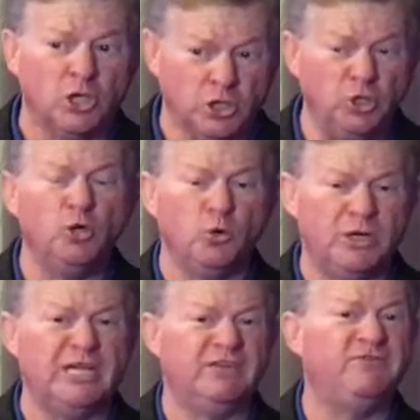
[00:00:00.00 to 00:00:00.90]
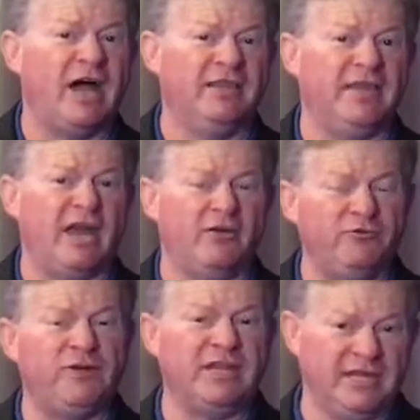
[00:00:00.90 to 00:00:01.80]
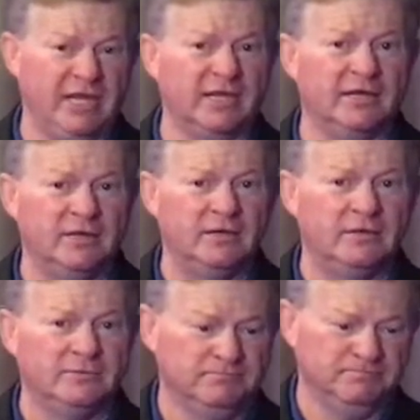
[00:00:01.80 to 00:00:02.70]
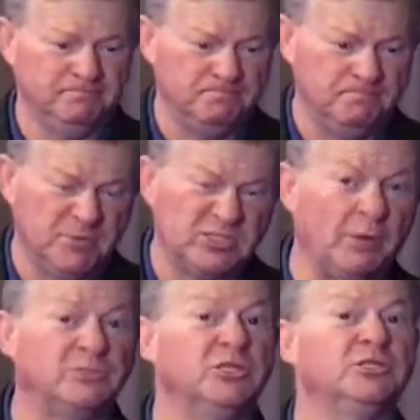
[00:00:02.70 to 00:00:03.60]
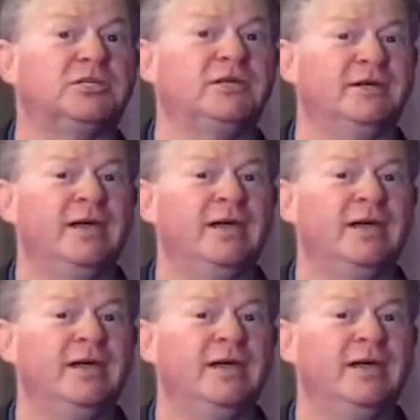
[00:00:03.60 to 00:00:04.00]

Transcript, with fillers: You need to find that offending substance,